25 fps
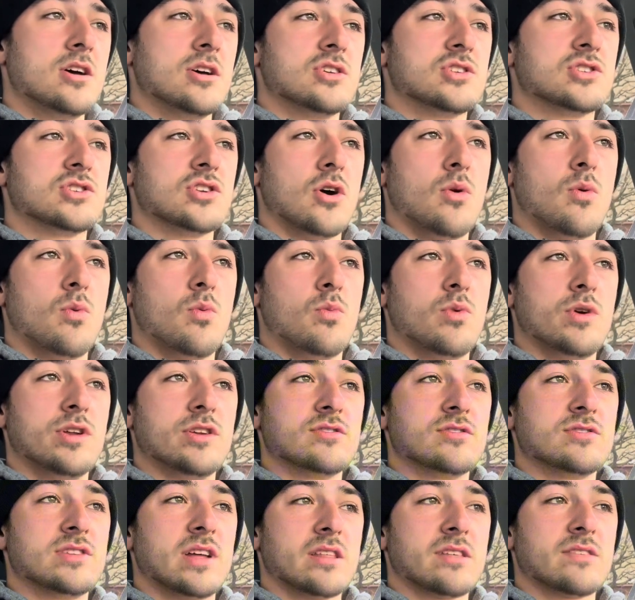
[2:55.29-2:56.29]
So when
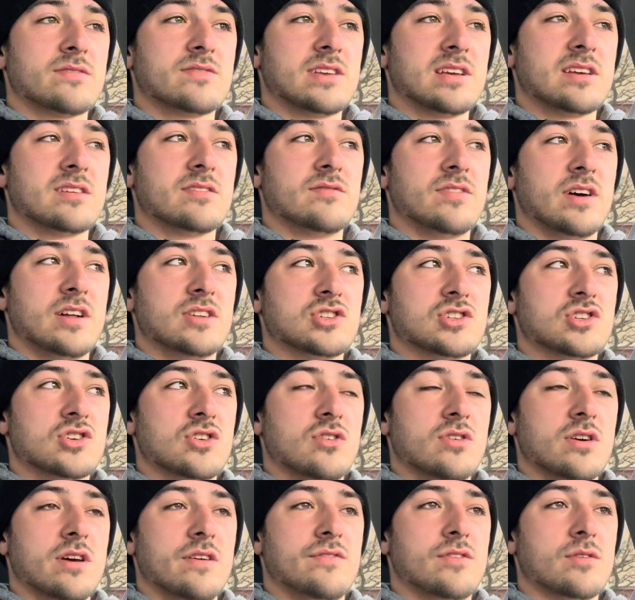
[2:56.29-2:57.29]
you're deadlifting
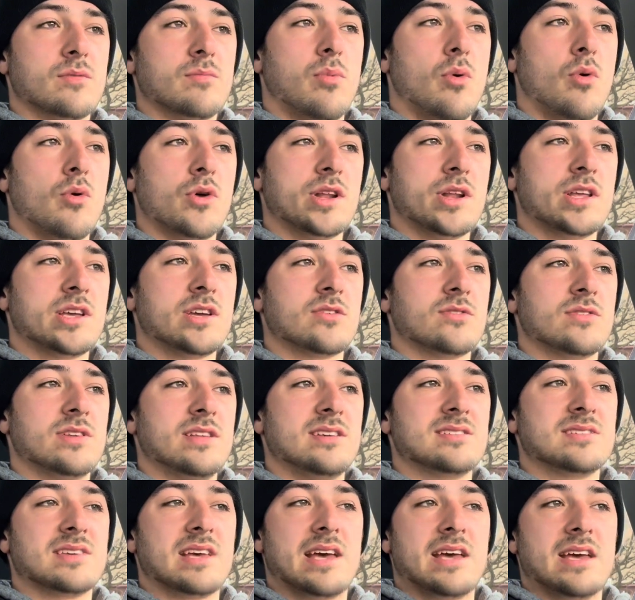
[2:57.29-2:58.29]
conventional, if you're pointing your
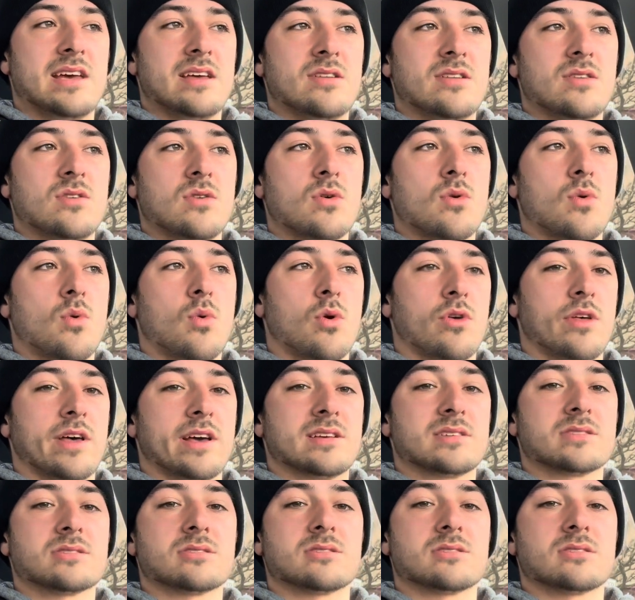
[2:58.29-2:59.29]
knees in or
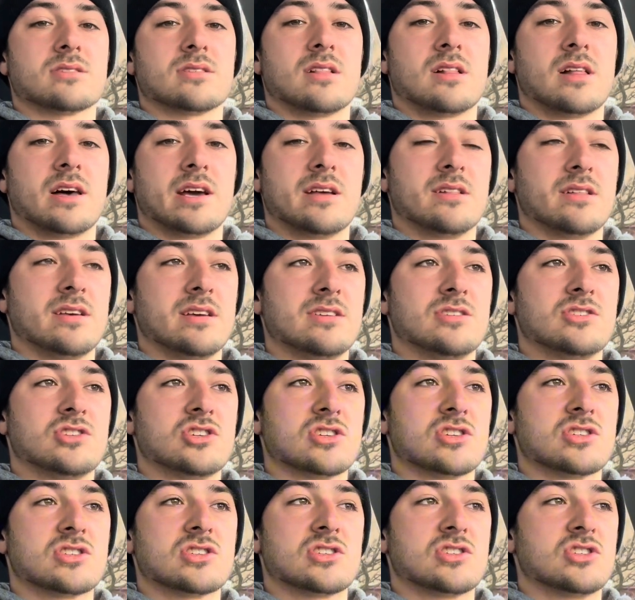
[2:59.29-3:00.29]
like slightly
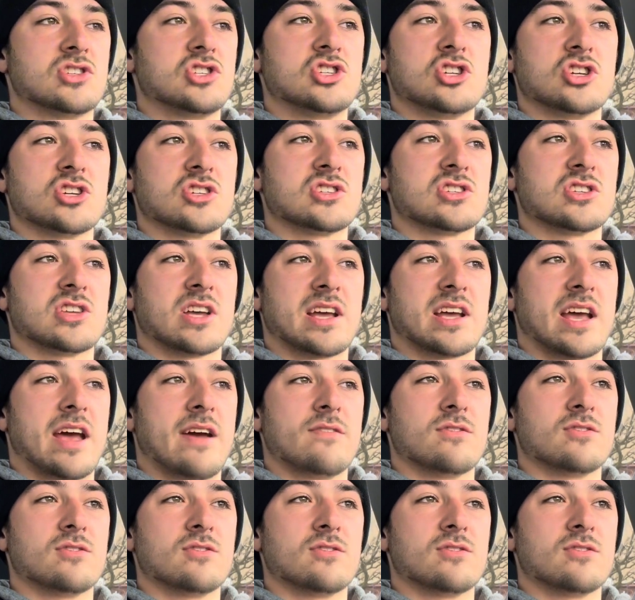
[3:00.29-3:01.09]
just like ever